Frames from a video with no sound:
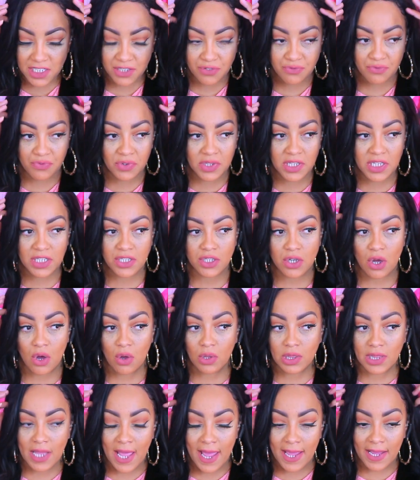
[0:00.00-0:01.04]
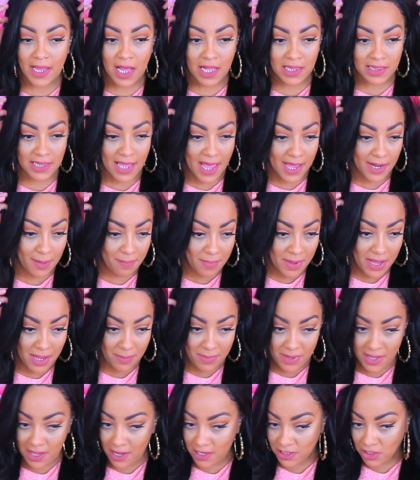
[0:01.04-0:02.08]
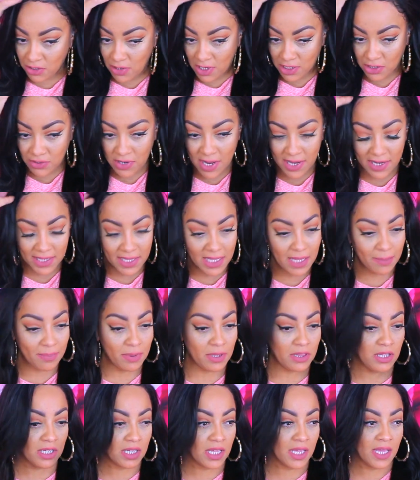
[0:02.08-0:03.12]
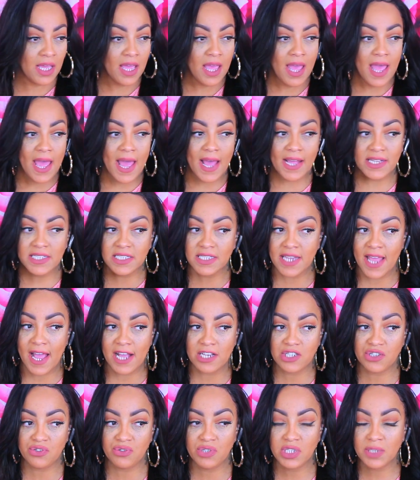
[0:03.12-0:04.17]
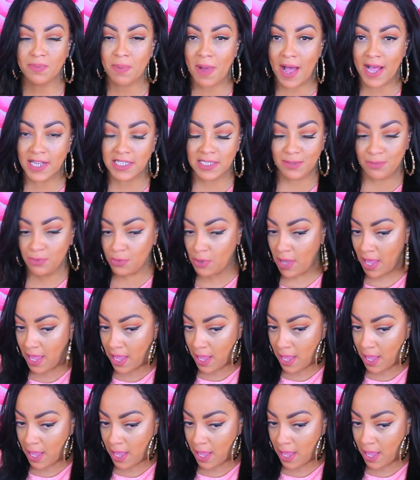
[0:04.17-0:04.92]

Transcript: just really don't like a lot of baby hair, so I try to keep it looking as natural as possible.